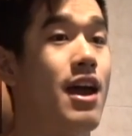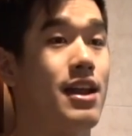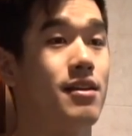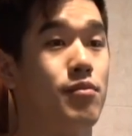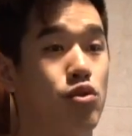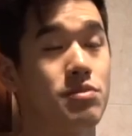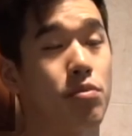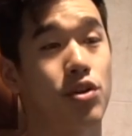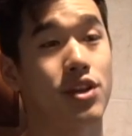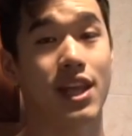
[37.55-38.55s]
and the most
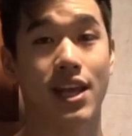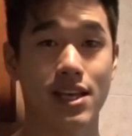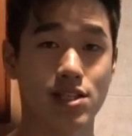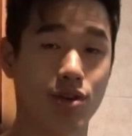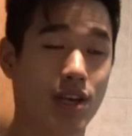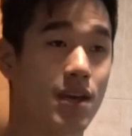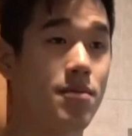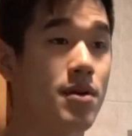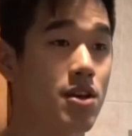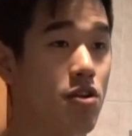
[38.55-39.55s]
important thing is to keep